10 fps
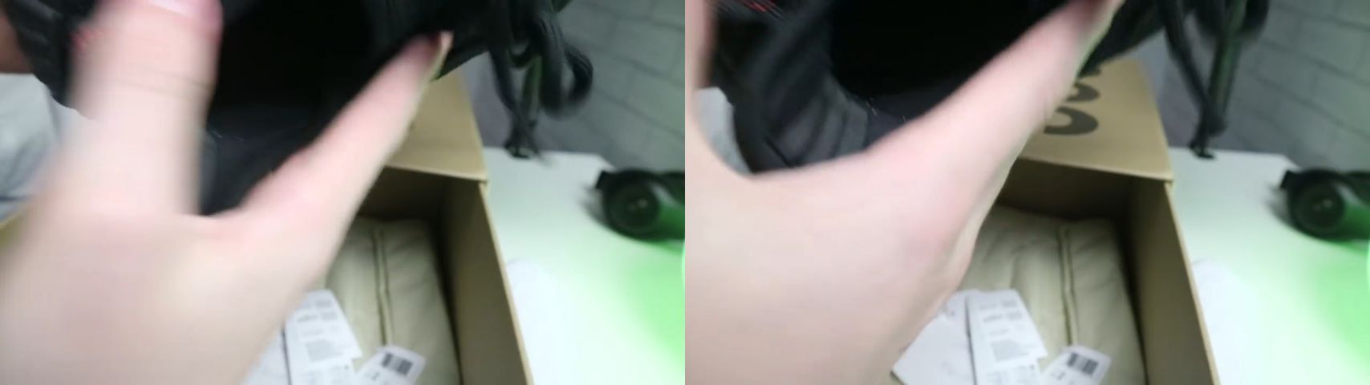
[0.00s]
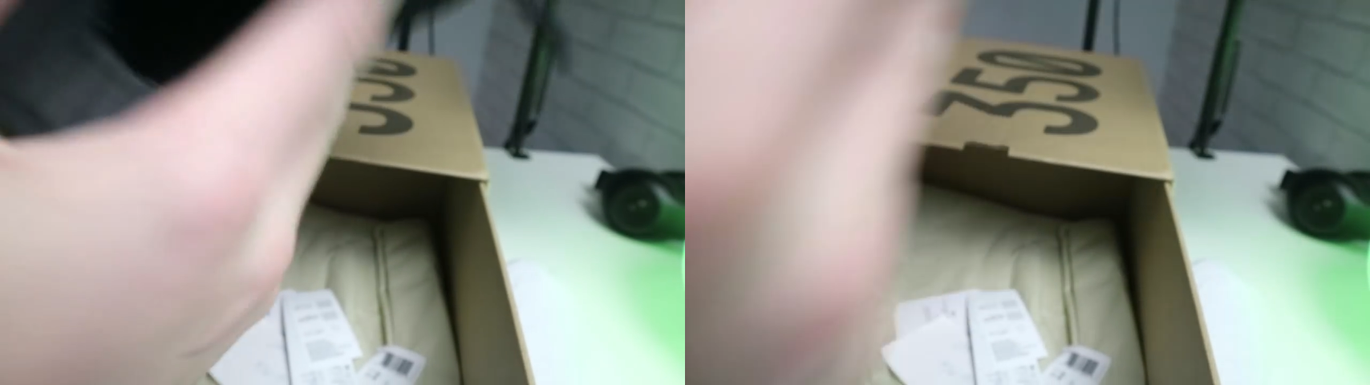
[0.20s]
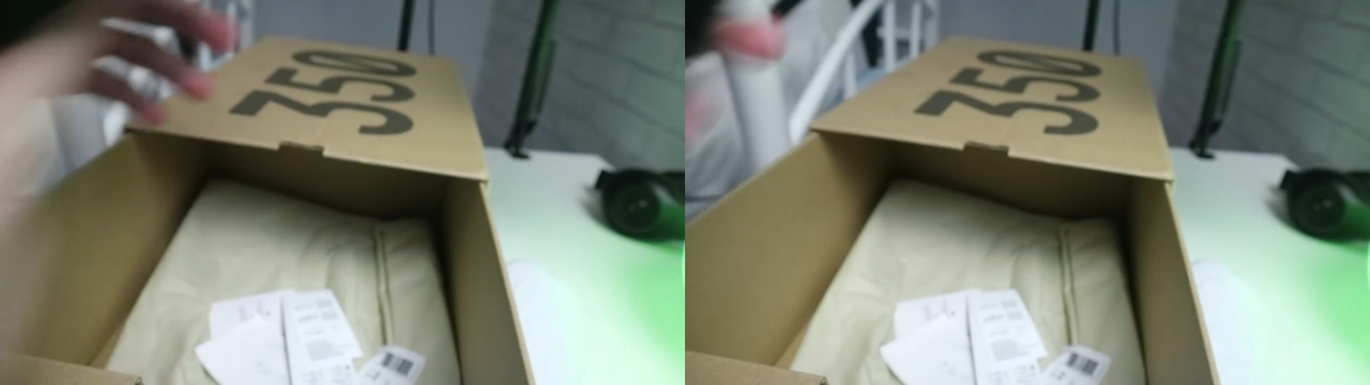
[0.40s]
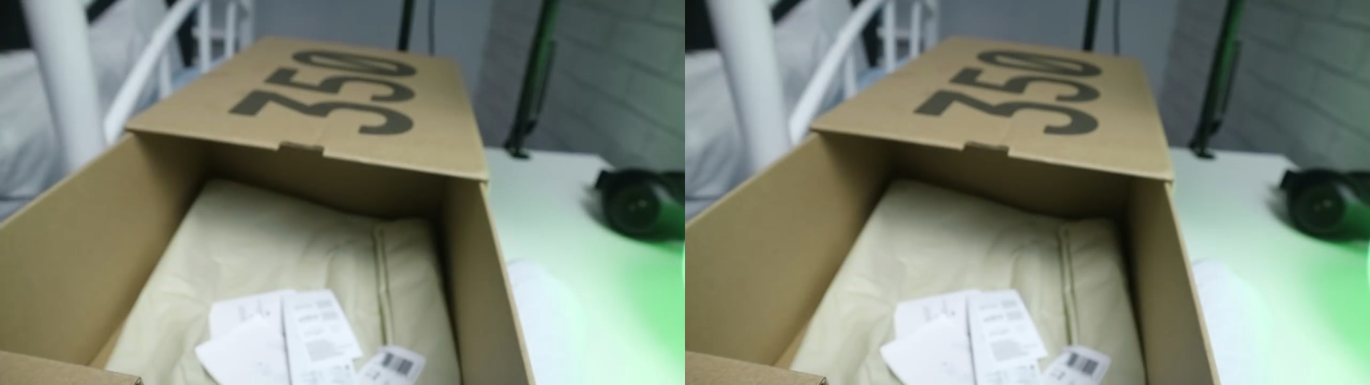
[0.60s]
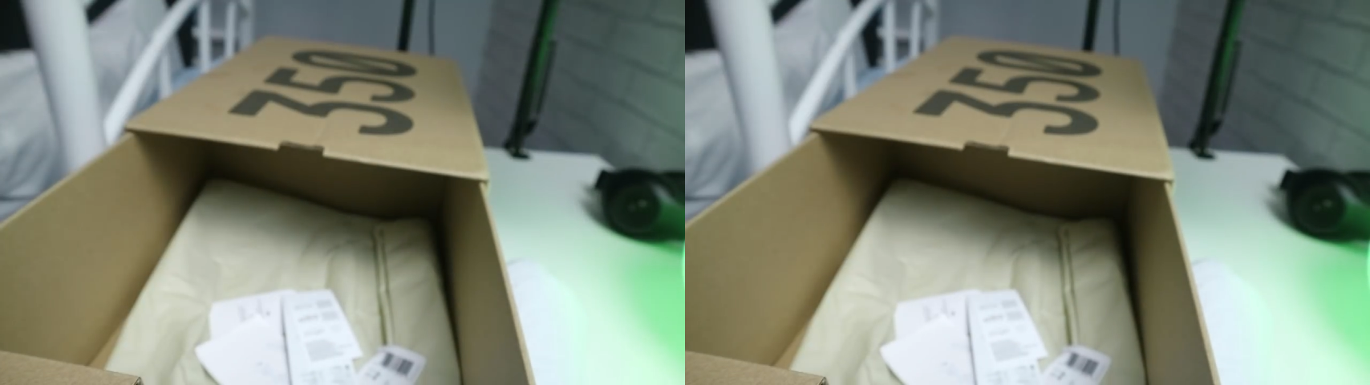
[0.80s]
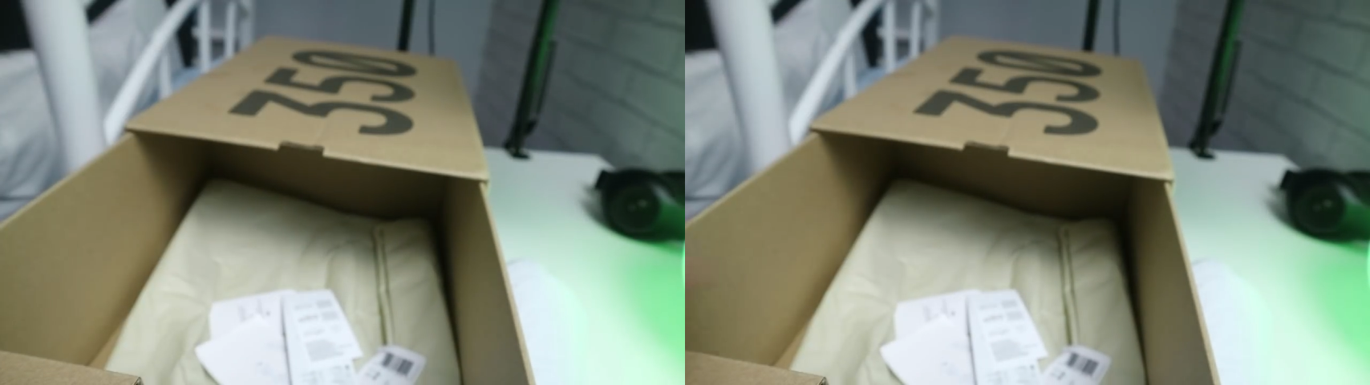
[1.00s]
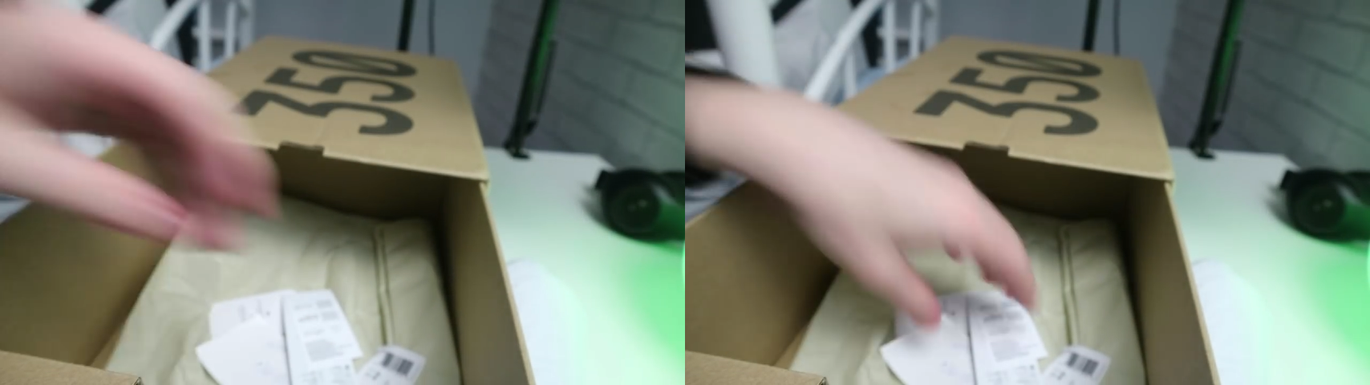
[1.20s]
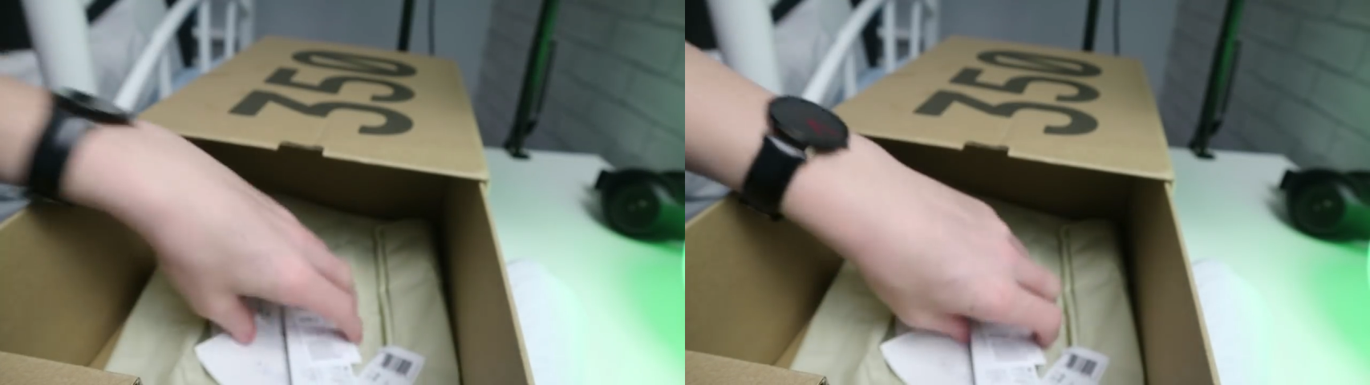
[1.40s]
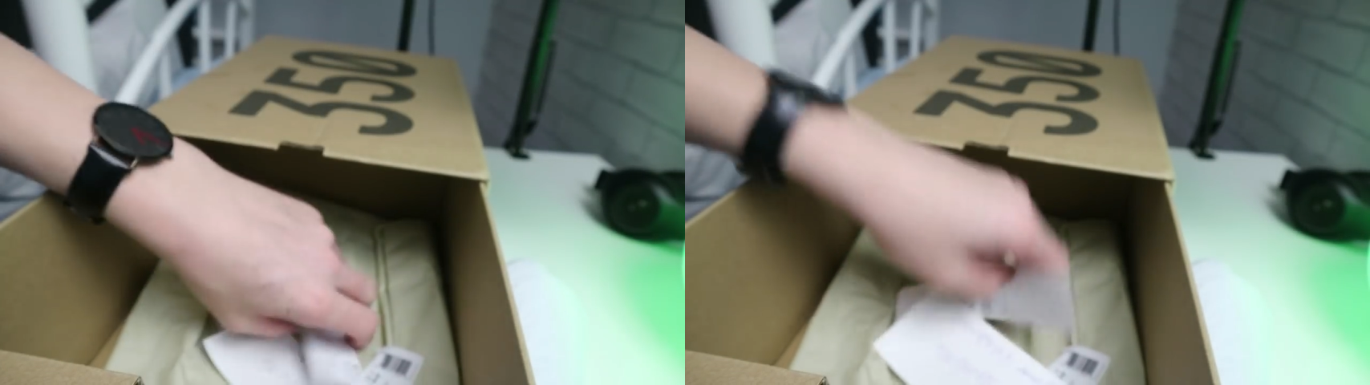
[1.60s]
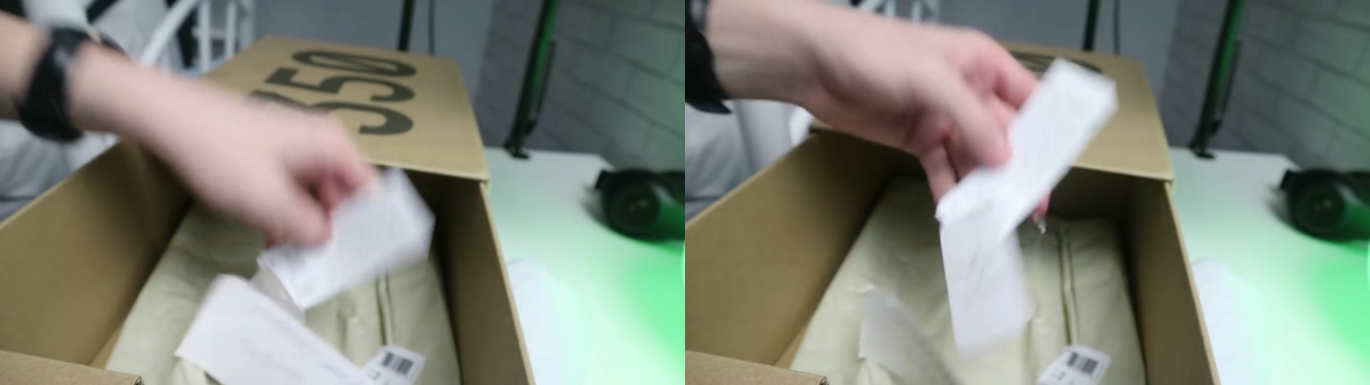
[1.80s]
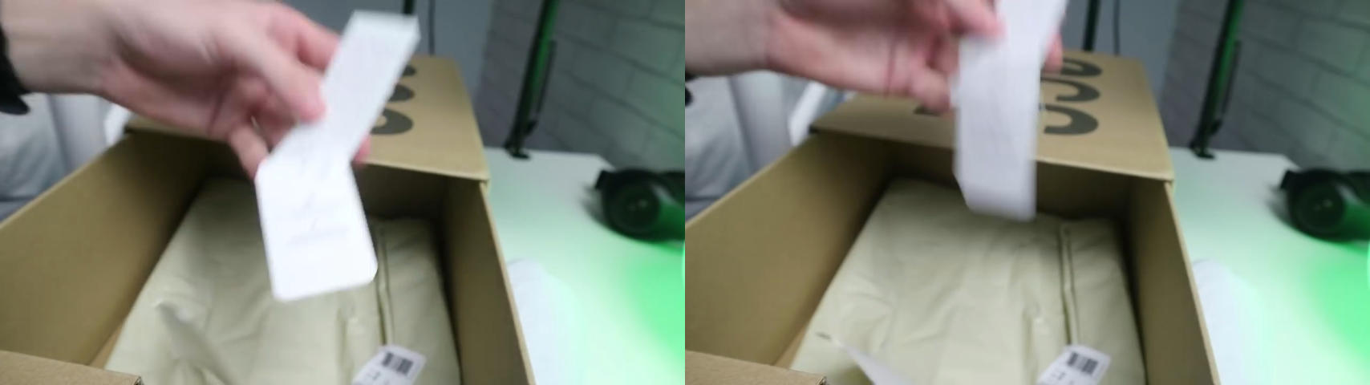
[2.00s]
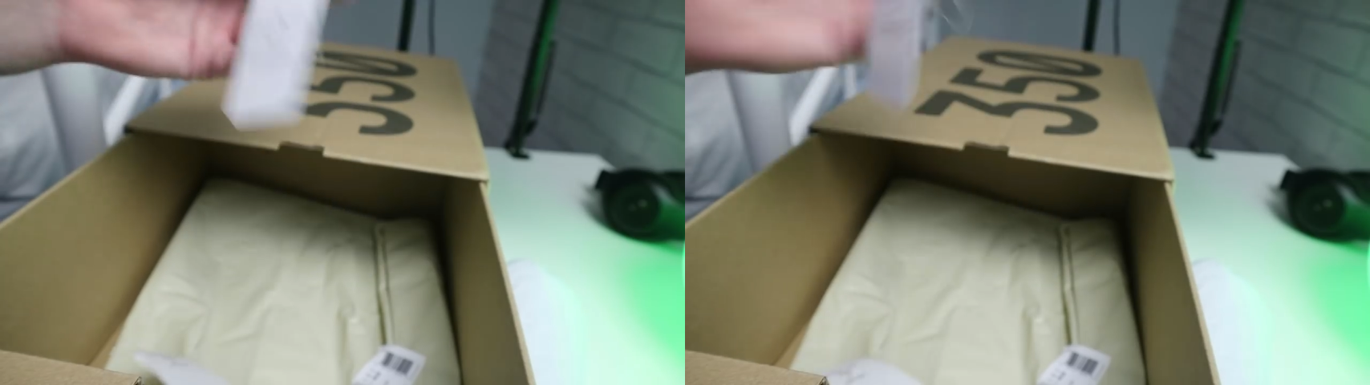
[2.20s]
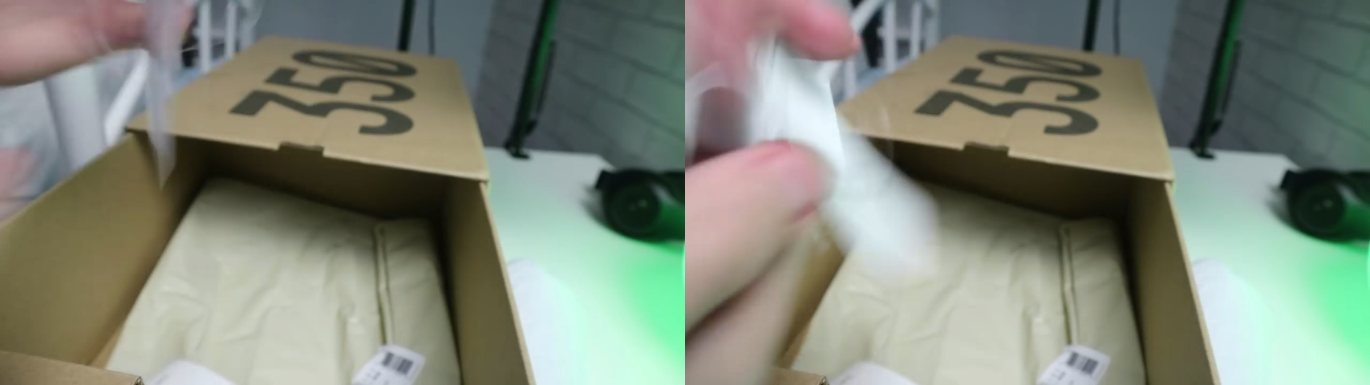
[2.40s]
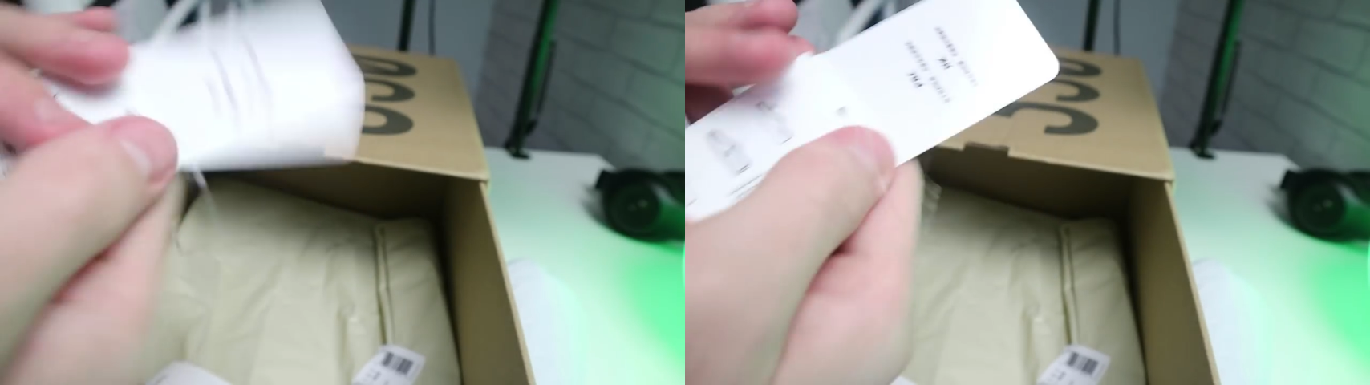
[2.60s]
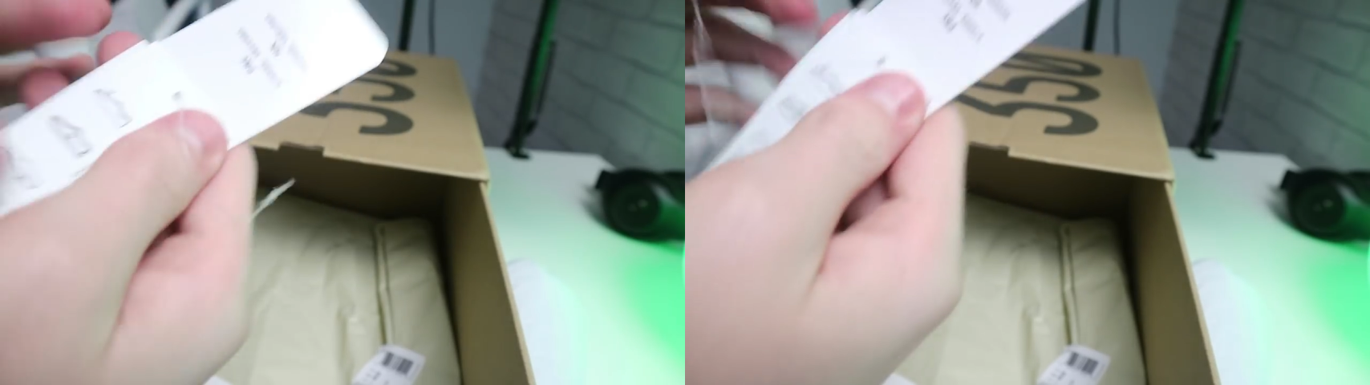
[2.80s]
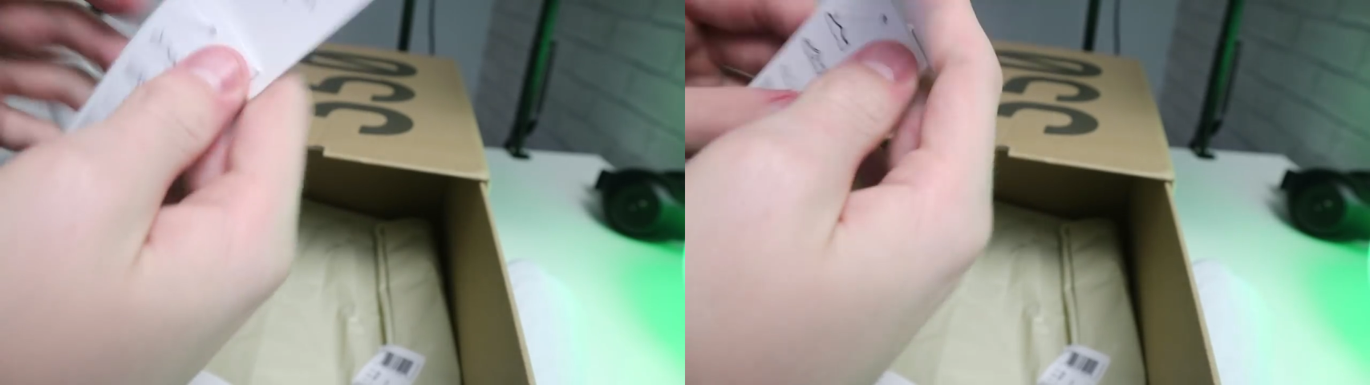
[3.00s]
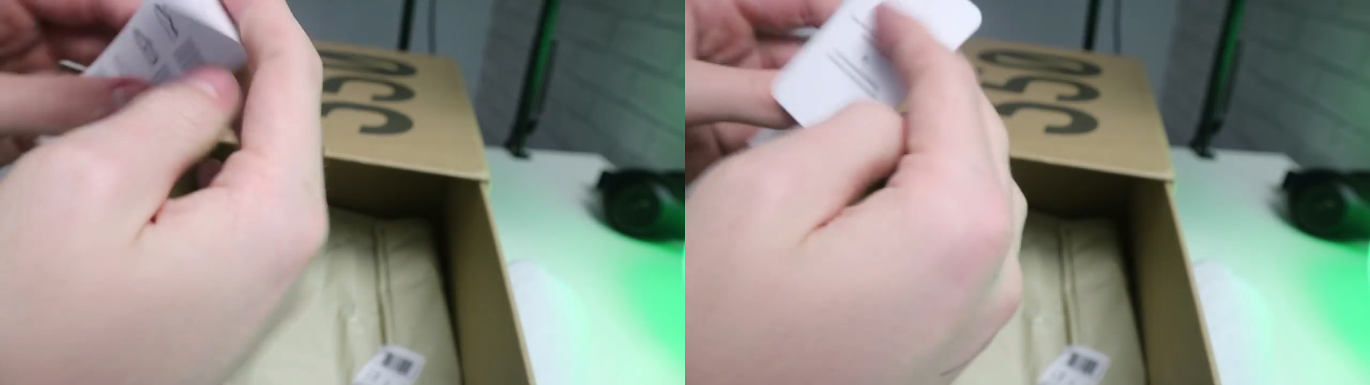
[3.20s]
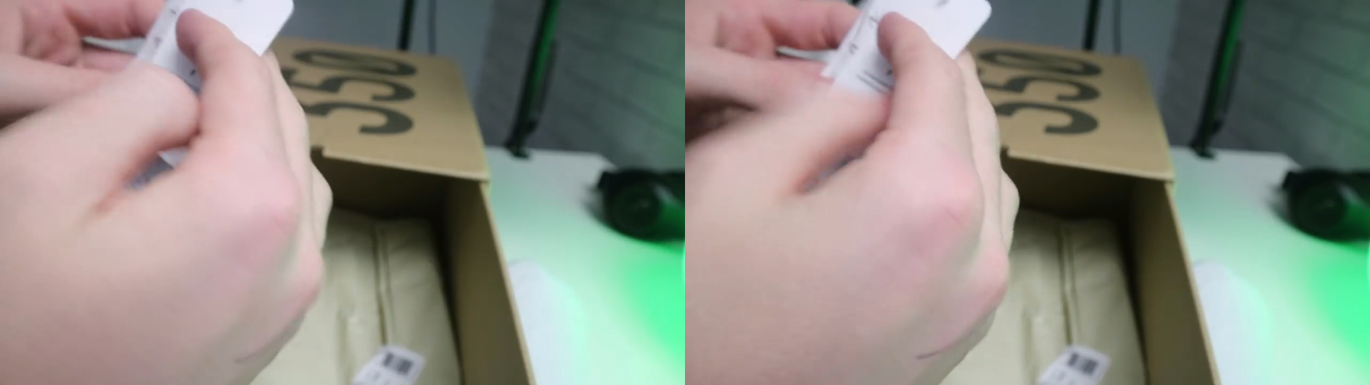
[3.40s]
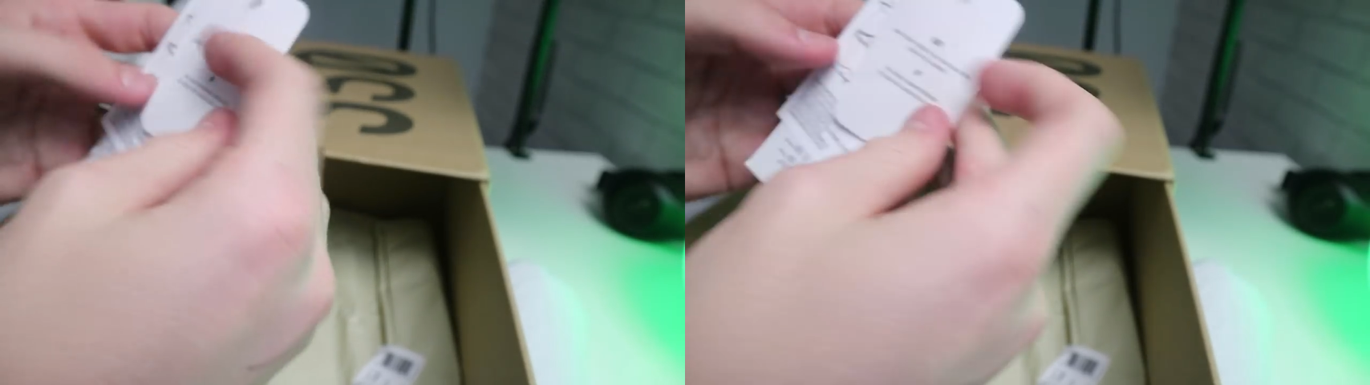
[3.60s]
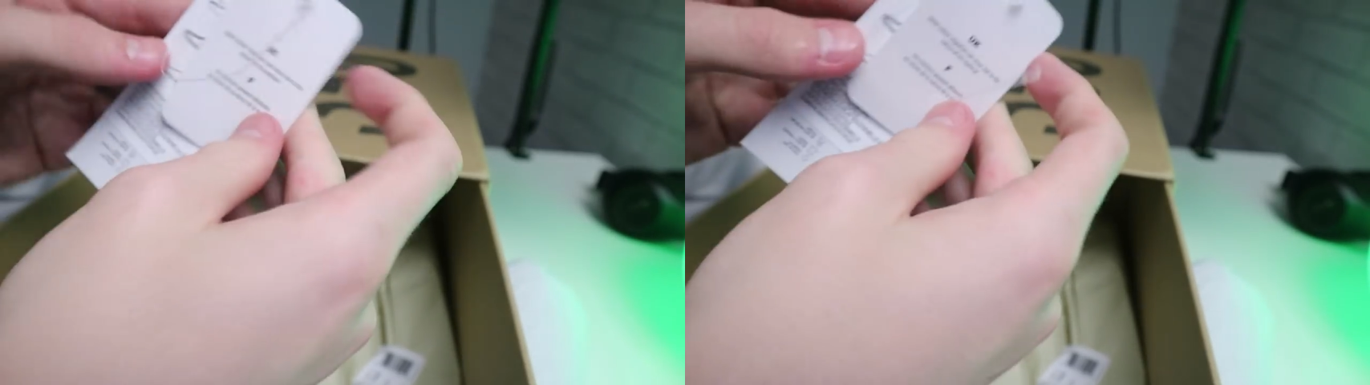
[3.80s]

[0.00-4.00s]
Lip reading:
[unreadable: no face in view]